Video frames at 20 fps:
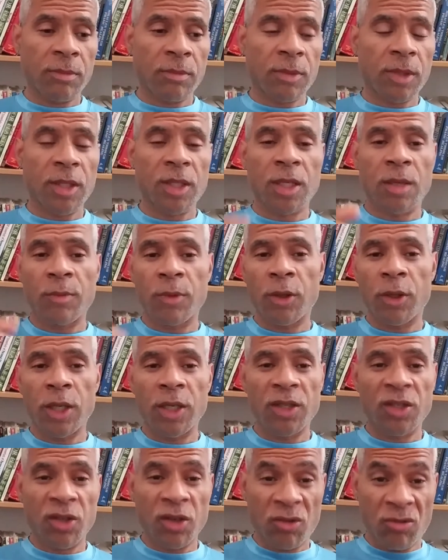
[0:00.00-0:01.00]
It's coming on at a
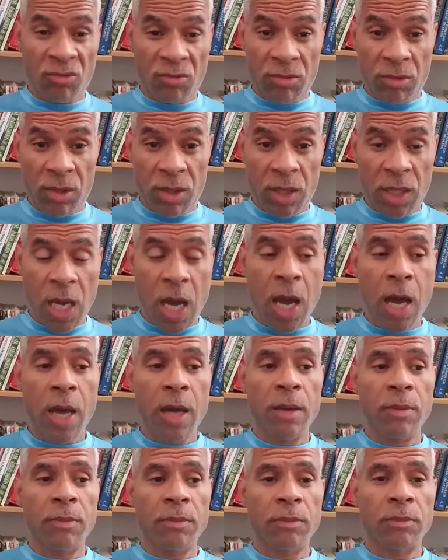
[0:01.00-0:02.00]
certain
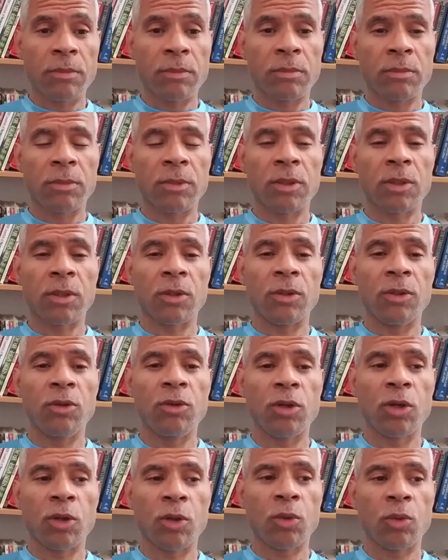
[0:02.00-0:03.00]
time, so you
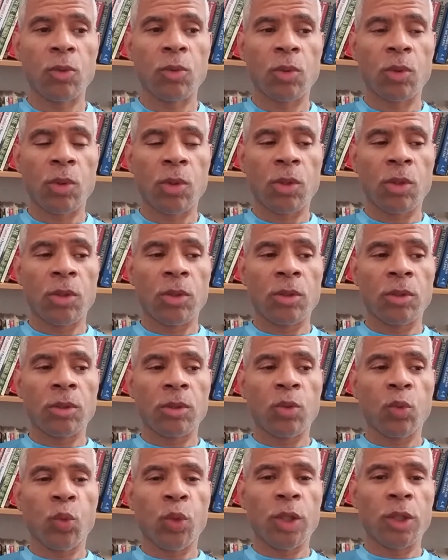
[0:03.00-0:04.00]
know
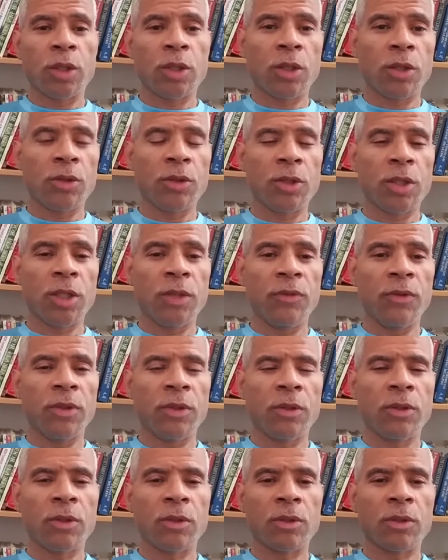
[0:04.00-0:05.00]
when to turn your TV
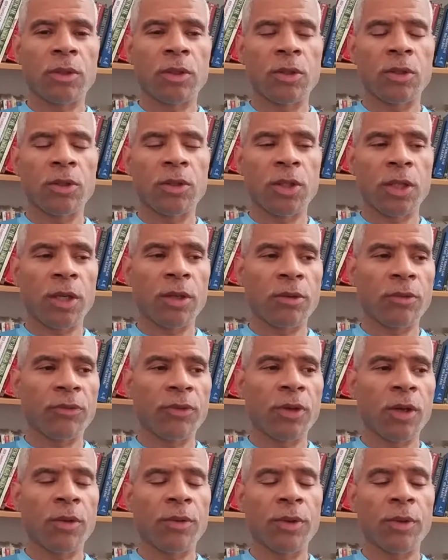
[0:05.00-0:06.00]
on or turn the channel if
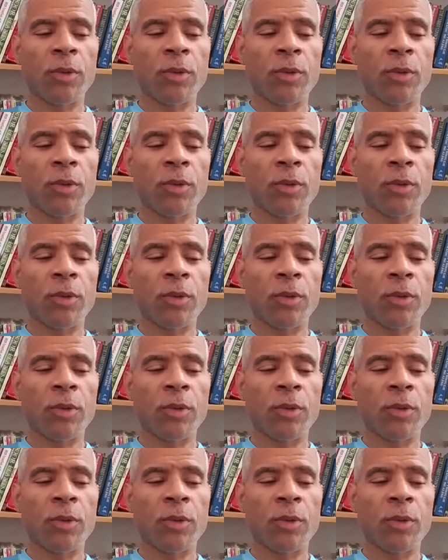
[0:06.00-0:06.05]
you're already